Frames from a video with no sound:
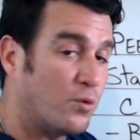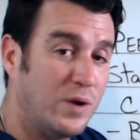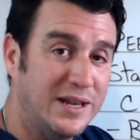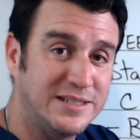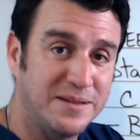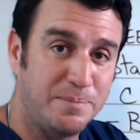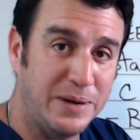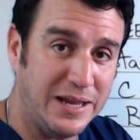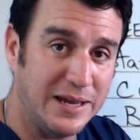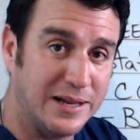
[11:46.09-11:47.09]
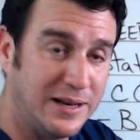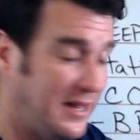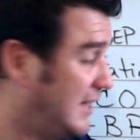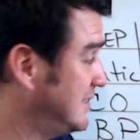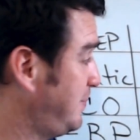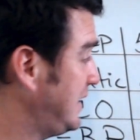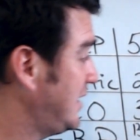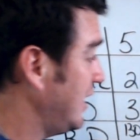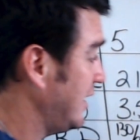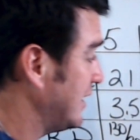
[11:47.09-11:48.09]
the reason being is
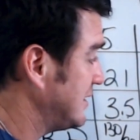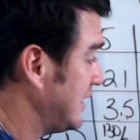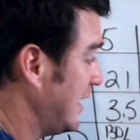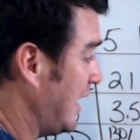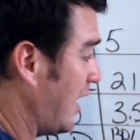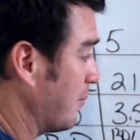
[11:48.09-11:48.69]
because